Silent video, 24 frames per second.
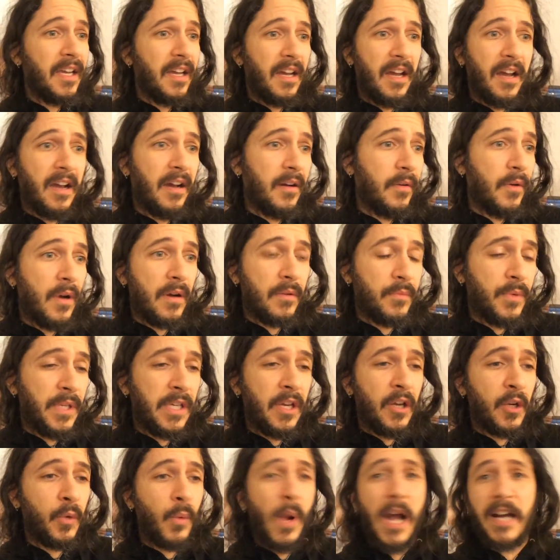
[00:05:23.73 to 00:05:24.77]
Uh, we
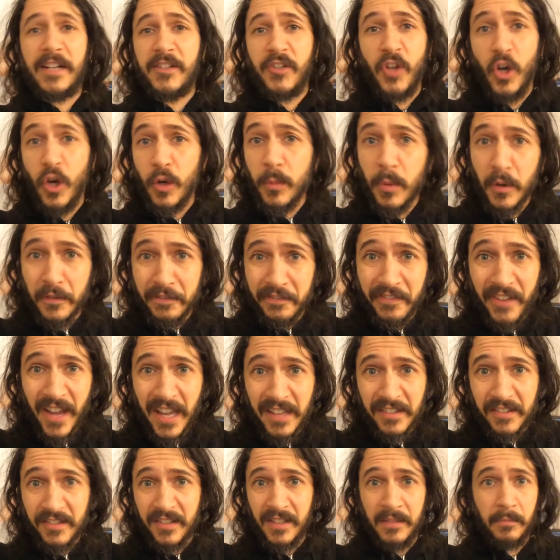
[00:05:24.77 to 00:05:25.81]
go to
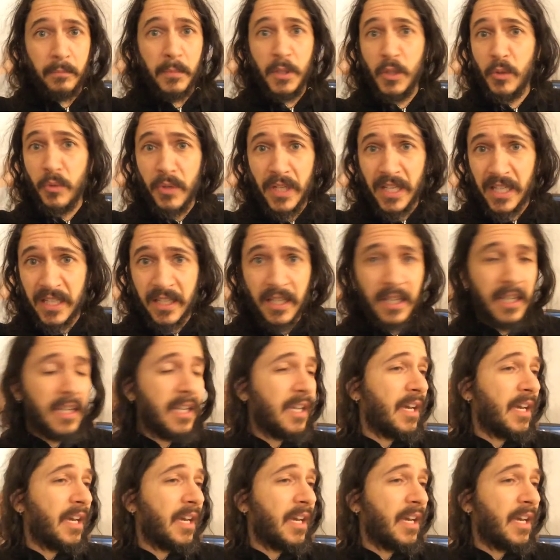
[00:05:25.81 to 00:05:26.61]
Oktoberfest in Munich.